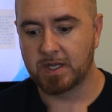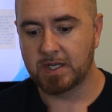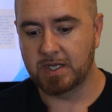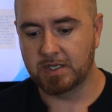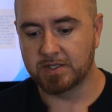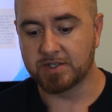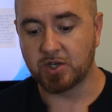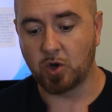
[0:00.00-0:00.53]

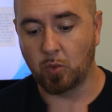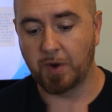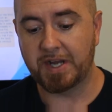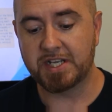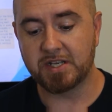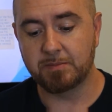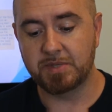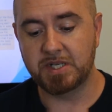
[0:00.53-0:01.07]
is
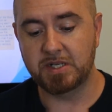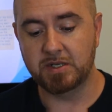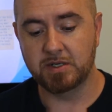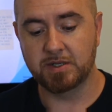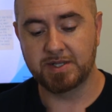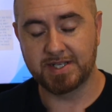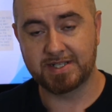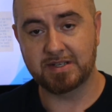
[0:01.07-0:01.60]
going to be
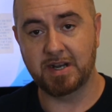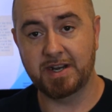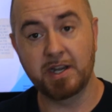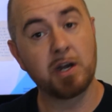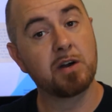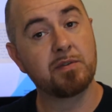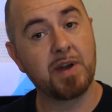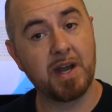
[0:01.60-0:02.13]
the sign
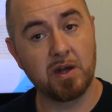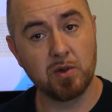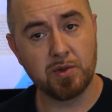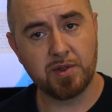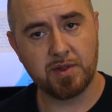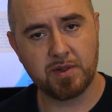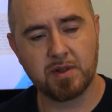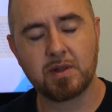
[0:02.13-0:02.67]
of
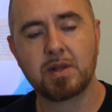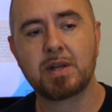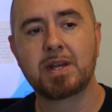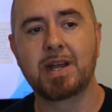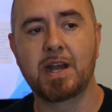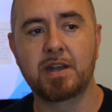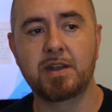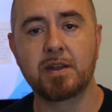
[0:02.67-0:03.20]
health
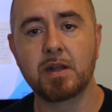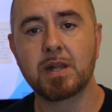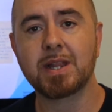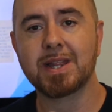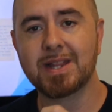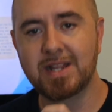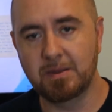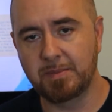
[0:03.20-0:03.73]
and
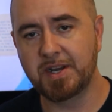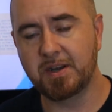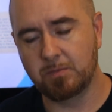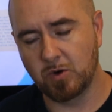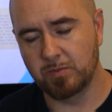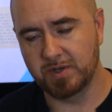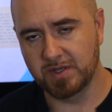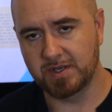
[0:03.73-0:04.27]
limited
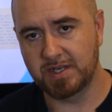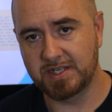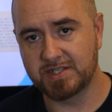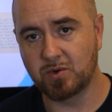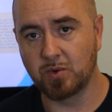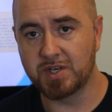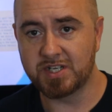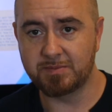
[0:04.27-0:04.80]
mobility is
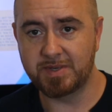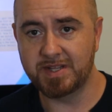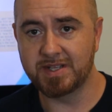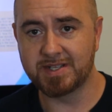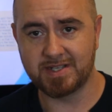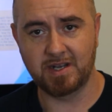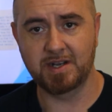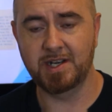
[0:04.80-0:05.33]
going to be the
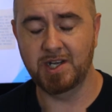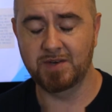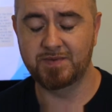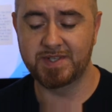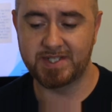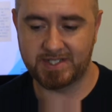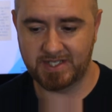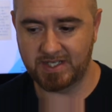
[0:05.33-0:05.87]
sign of
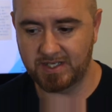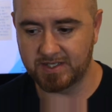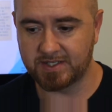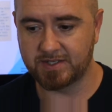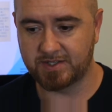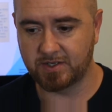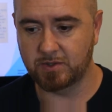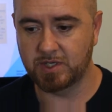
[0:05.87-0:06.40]
disease.
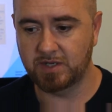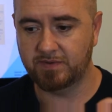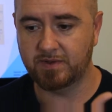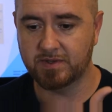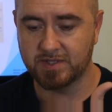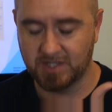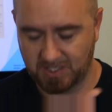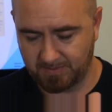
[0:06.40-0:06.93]
So if
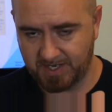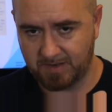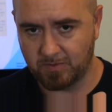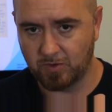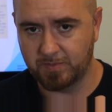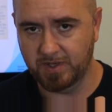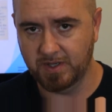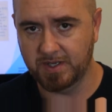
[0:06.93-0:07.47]
there's limited
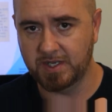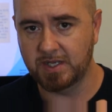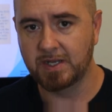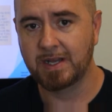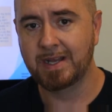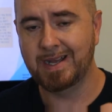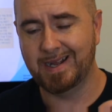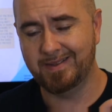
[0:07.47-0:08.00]
mobility
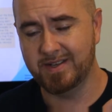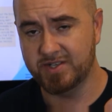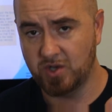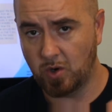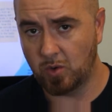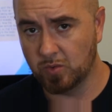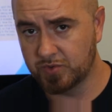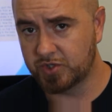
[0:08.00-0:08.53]
and this
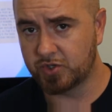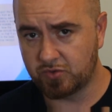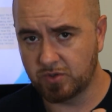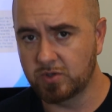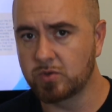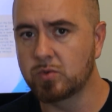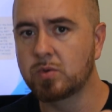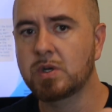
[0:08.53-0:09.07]
holds
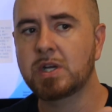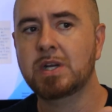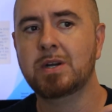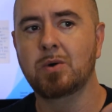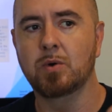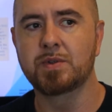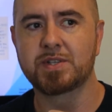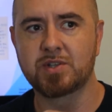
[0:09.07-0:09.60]
true
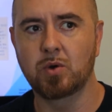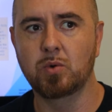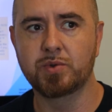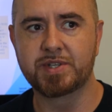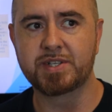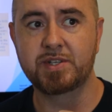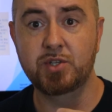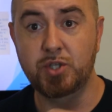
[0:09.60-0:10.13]
or this
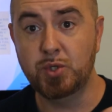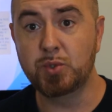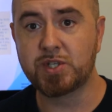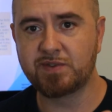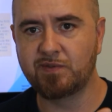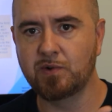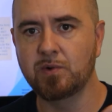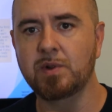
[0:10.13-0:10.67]
holds
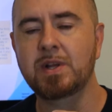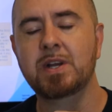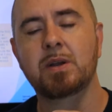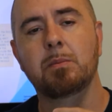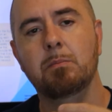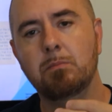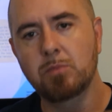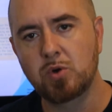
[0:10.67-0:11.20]
useful,
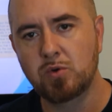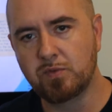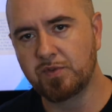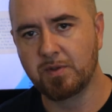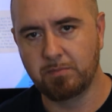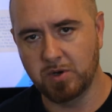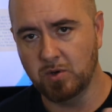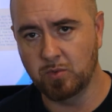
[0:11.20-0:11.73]
move
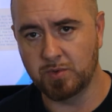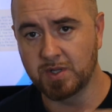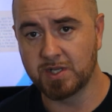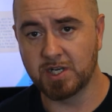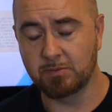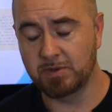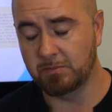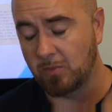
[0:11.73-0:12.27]
the bone a
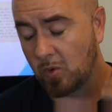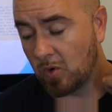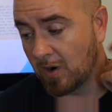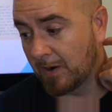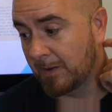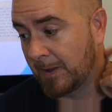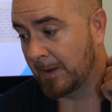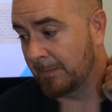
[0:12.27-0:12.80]
little bit
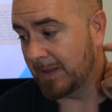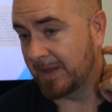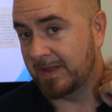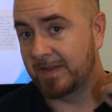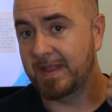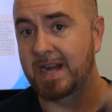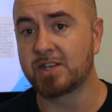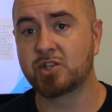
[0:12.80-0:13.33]
more and
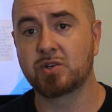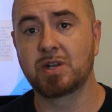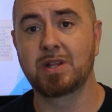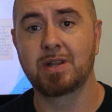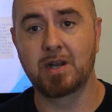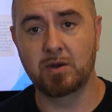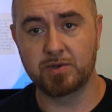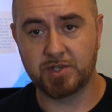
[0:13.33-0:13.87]
then that should
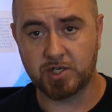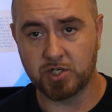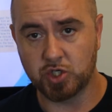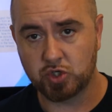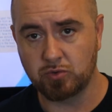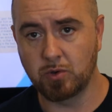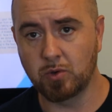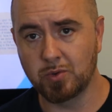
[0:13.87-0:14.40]
allow it to
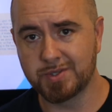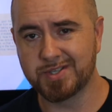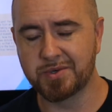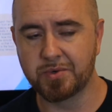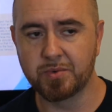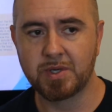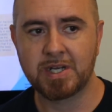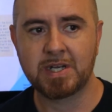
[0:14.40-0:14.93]
control.
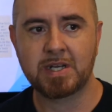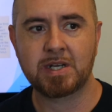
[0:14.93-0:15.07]
So